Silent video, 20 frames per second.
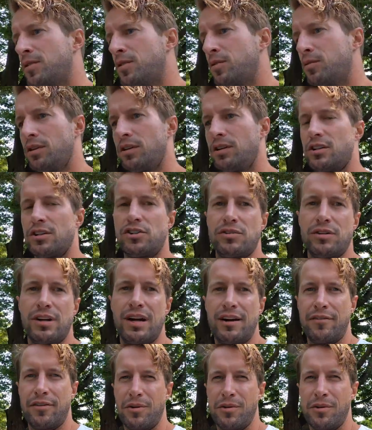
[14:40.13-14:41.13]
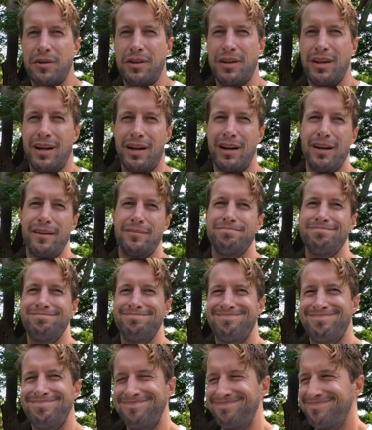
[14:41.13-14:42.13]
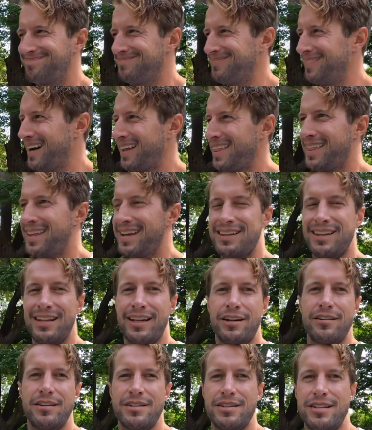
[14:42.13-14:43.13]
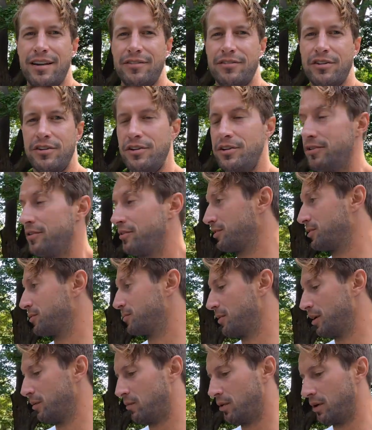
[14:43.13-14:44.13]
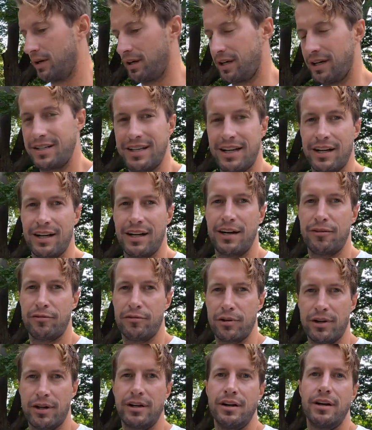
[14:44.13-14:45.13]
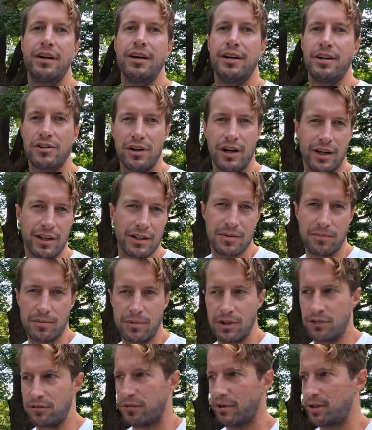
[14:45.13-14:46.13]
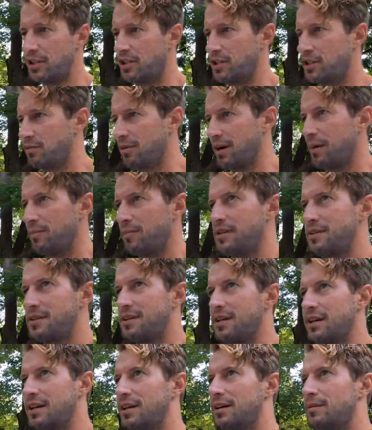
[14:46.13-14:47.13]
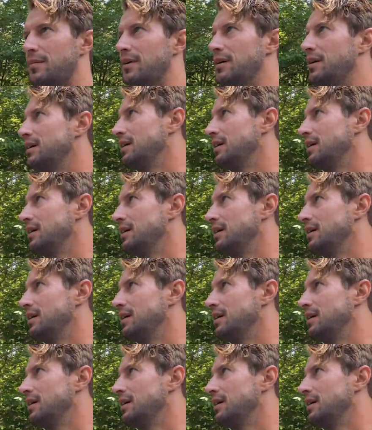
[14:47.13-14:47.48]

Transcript: do a little drive through, and then I think later this afternoon or tomorrow morning, I'm gonna take it off-roading, try and get some good footage to wrap this thing up.